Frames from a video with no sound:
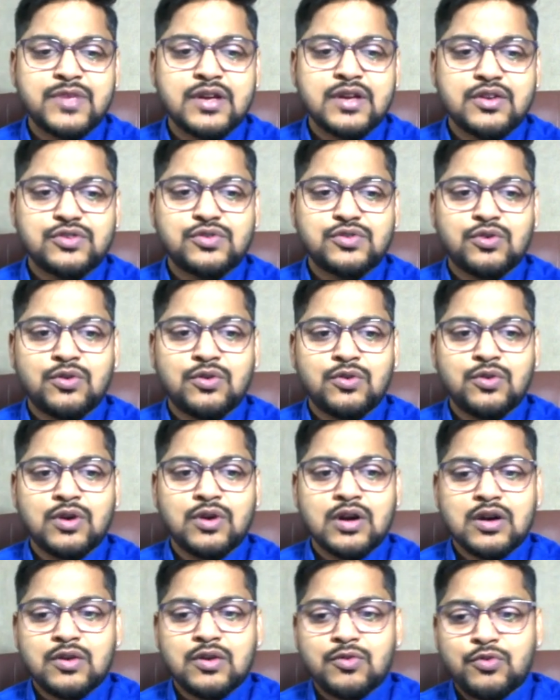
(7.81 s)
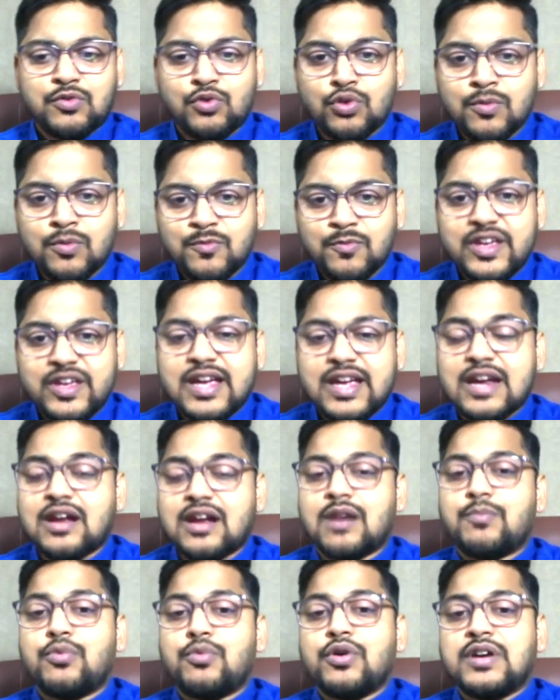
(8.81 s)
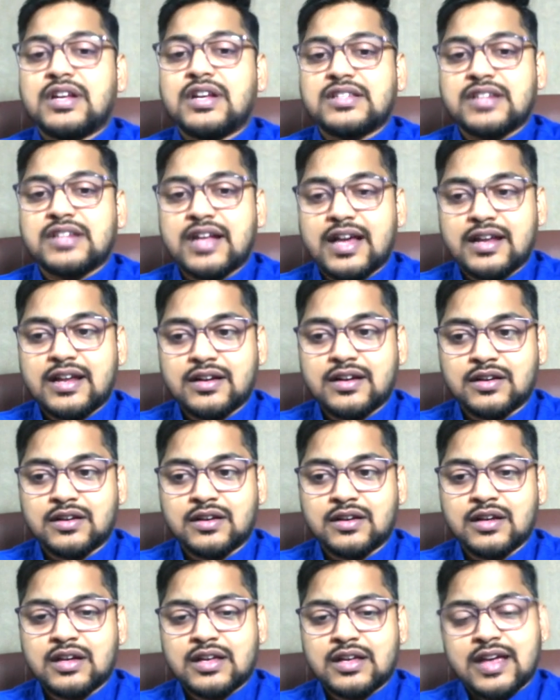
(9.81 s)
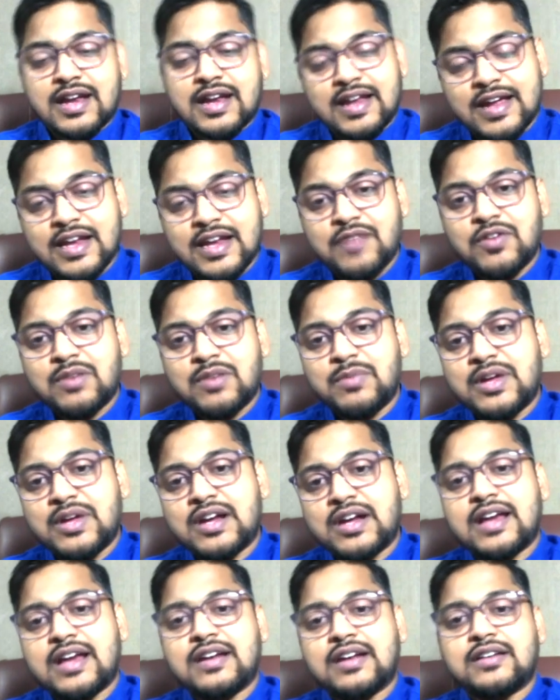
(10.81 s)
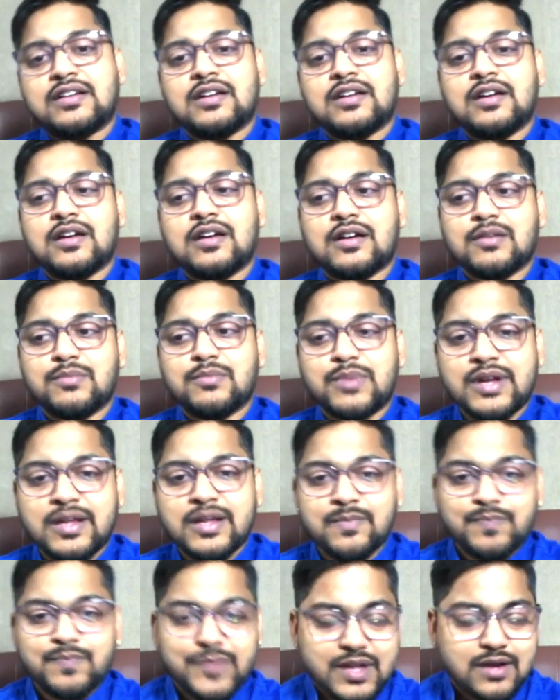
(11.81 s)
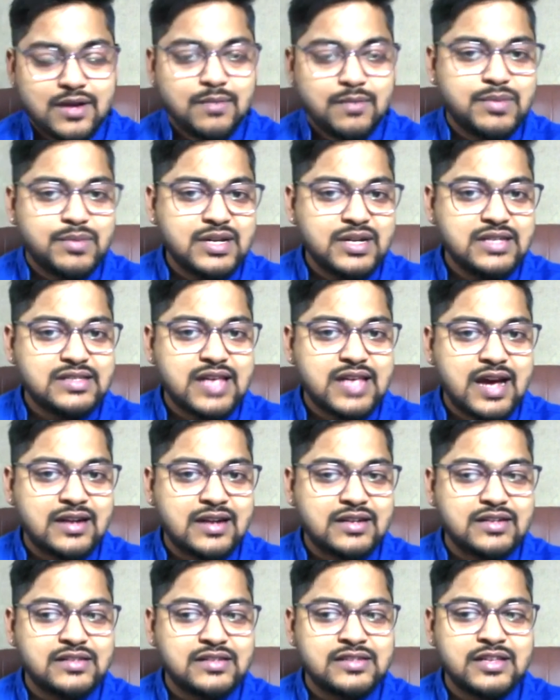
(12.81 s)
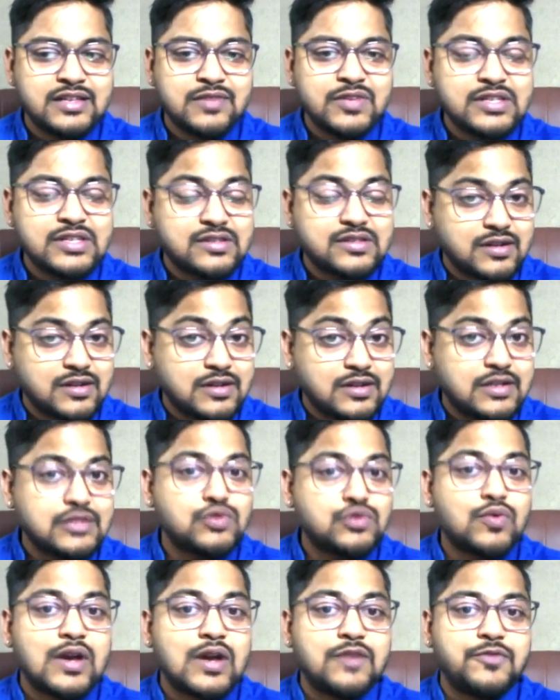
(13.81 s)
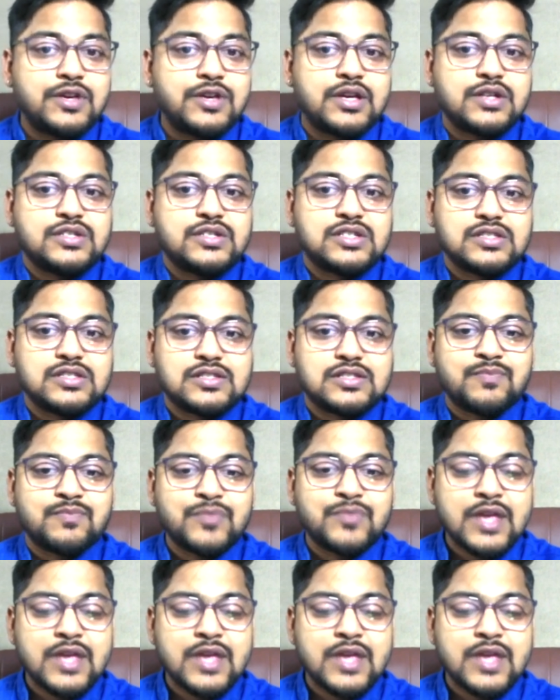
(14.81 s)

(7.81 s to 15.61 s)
So, whom we can appoint as a director? Can anyone be a director in a company? Companies Act is giving certain disqualifications.